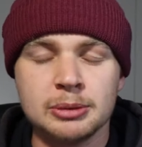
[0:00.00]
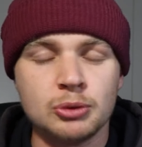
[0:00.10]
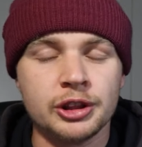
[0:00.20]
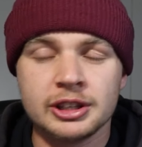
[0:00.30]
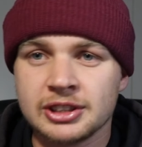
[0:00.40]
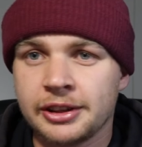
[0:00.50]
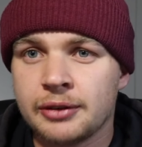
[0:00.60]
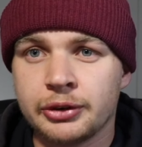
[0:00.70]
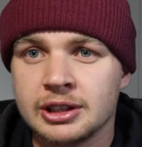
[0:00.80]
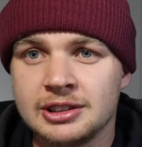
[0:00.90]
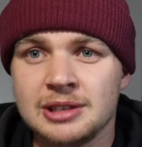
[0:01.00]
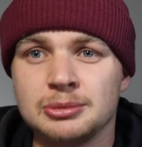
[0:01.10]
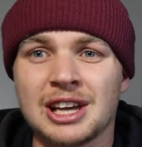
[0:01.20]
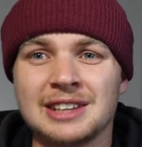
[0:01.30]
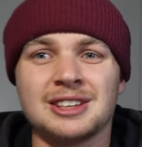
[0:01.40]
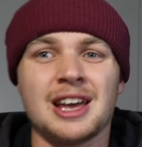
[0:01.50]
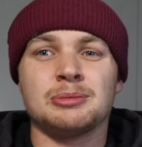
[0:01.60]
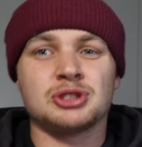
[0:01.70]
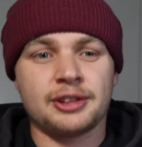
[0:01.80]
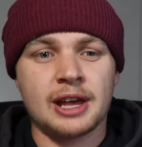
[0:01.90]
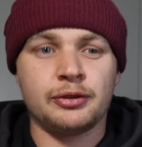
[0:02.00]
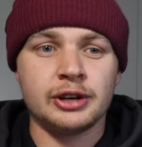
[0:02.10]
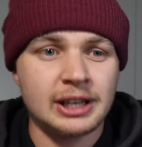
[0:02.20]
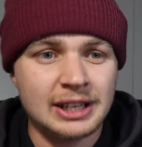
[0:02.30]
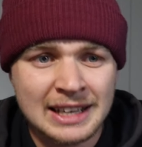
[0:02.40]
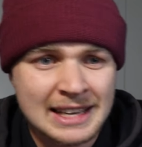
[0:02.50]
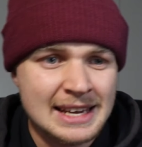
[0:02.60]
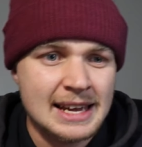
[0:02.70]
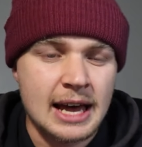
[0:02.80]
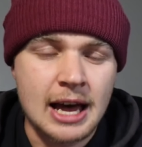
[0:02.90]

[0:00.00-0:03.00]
a bit more on the South African teams, as I am South African.